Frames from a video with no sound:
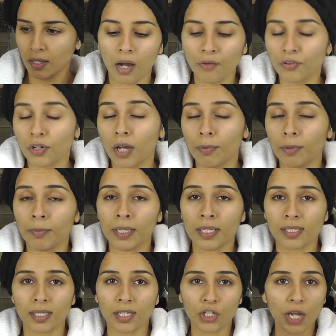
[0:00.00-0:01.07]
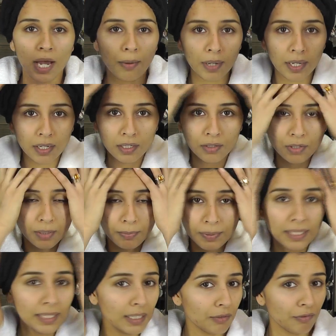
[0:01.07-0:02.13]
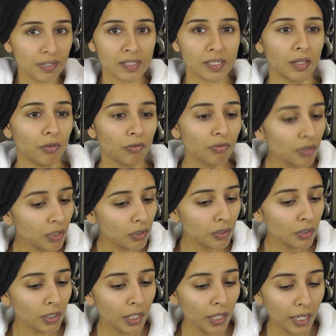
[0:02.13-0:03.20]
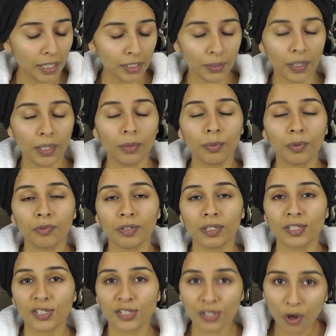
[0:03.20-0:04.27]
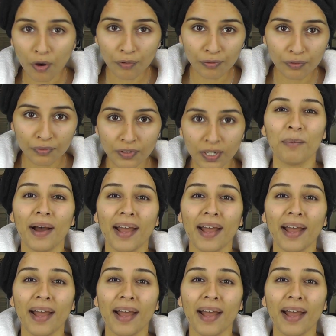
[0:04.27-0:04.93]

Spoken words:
After a couple of minutes in the shower, completely rinse it through, and your hair will be really soft.